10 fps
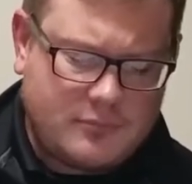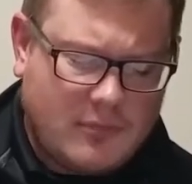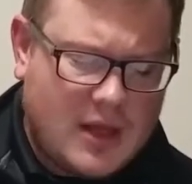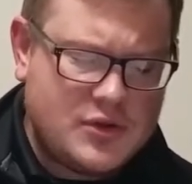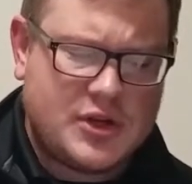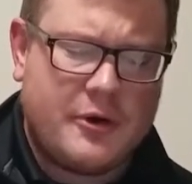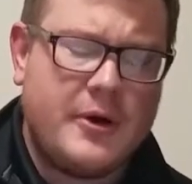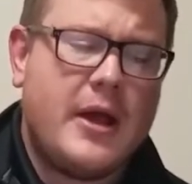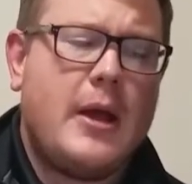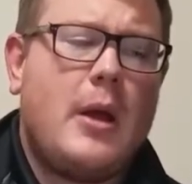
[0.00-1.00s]
So
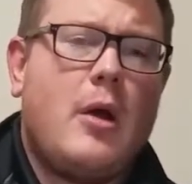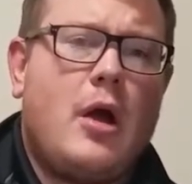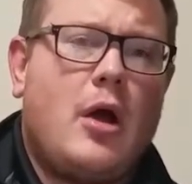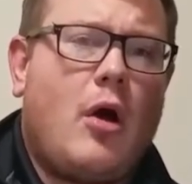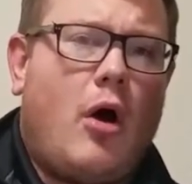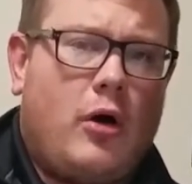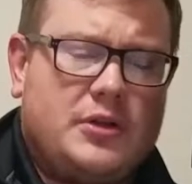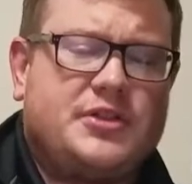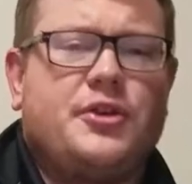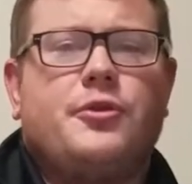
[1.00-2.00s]

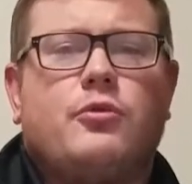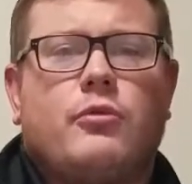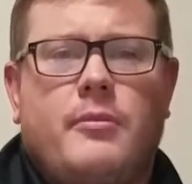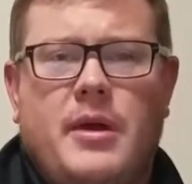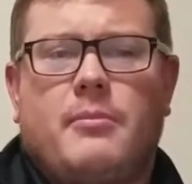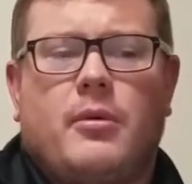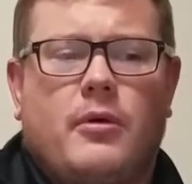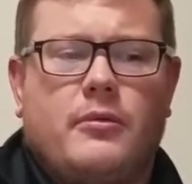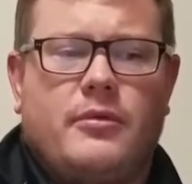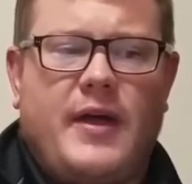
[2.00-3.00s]
also
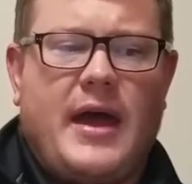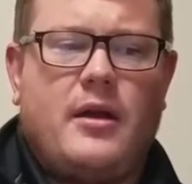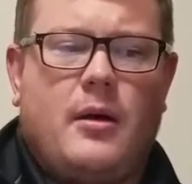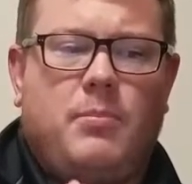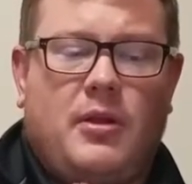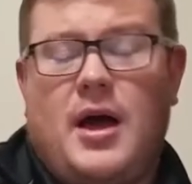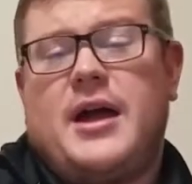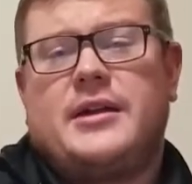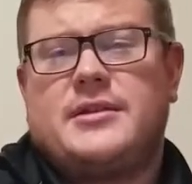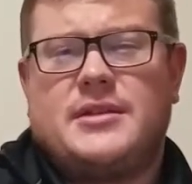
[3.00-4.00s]
remember that
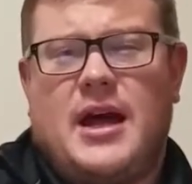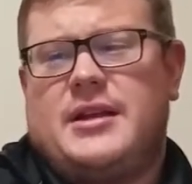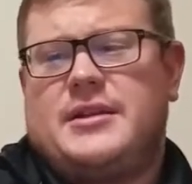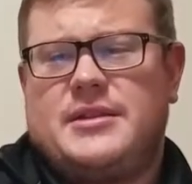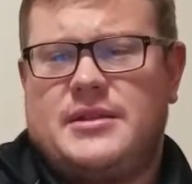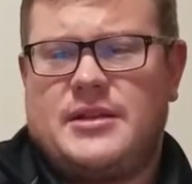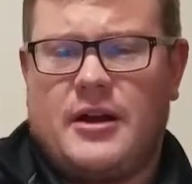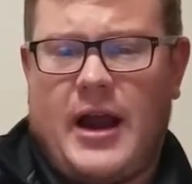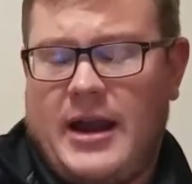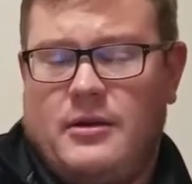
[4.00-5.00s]
applying does not
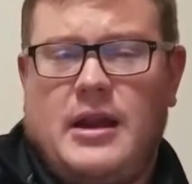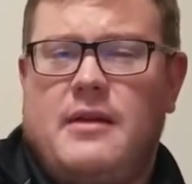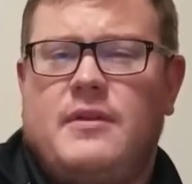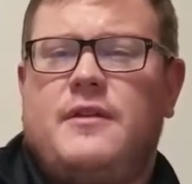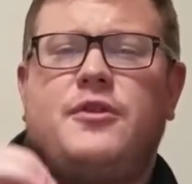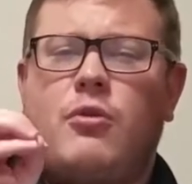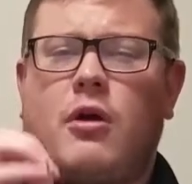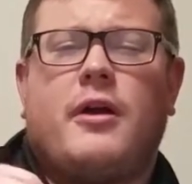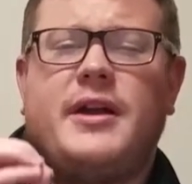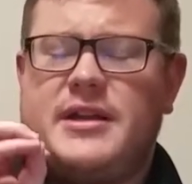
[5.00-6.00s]
necessarily, and even if you
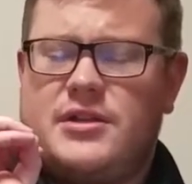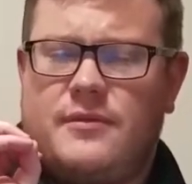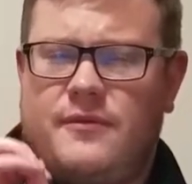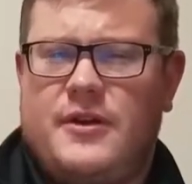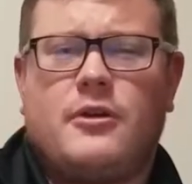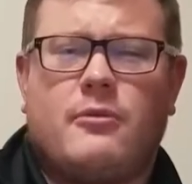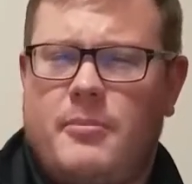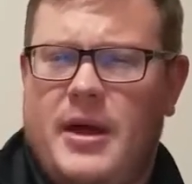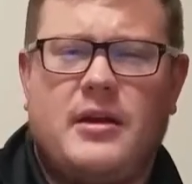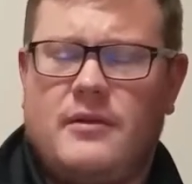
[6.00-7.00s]
are in a severe
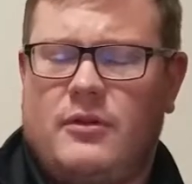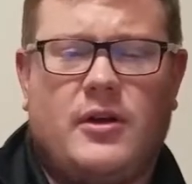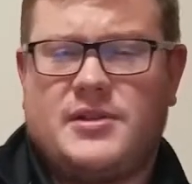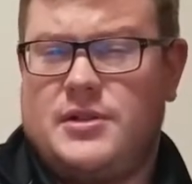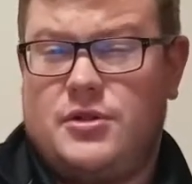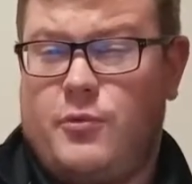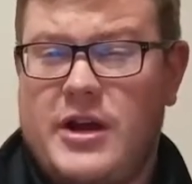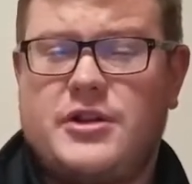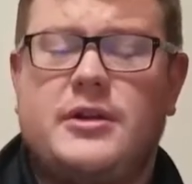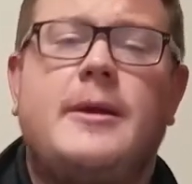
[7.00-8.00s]
repetitive loss
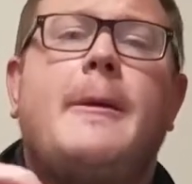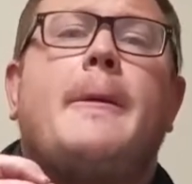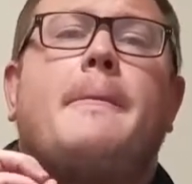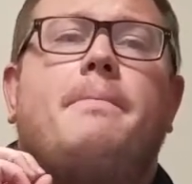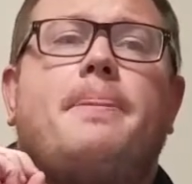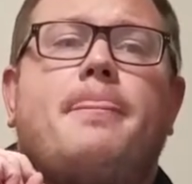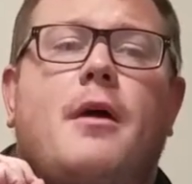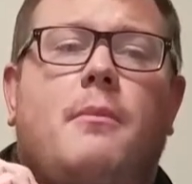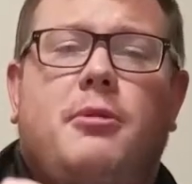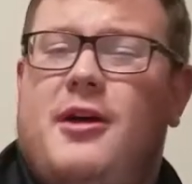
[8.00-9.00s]
situation,
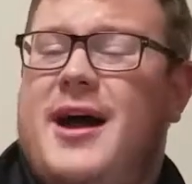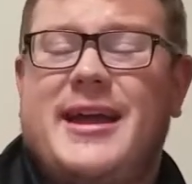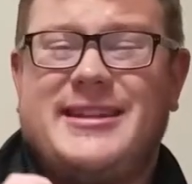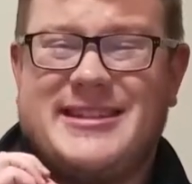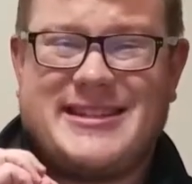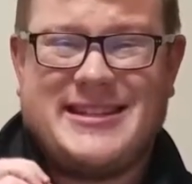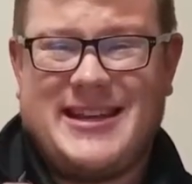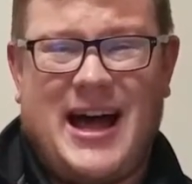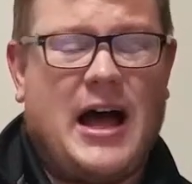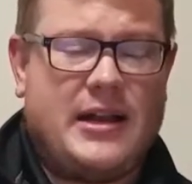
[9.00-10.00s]
applying does
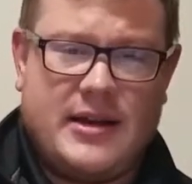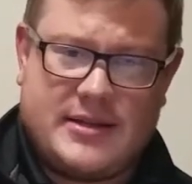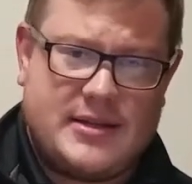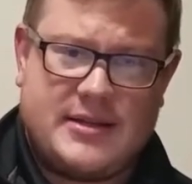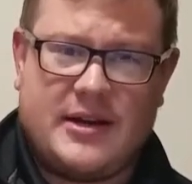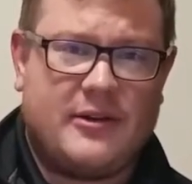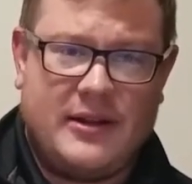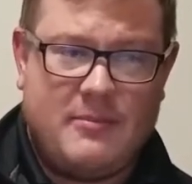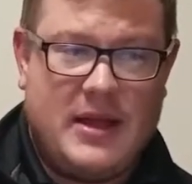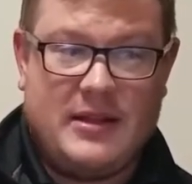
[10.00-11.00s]
not
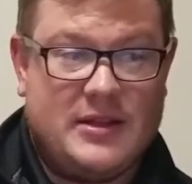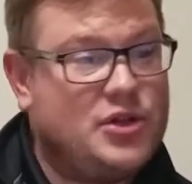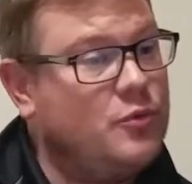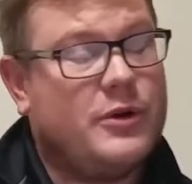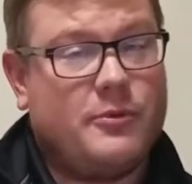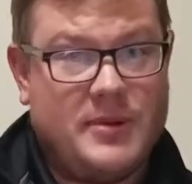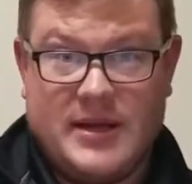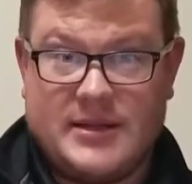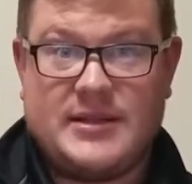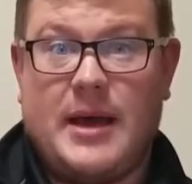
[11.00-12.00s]
necessarily mean that you will be
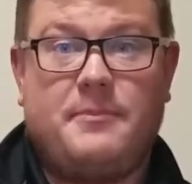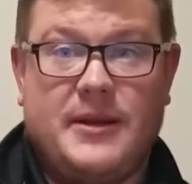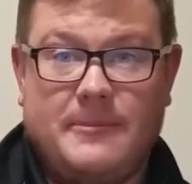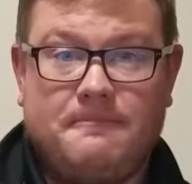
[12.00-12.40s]
accepted.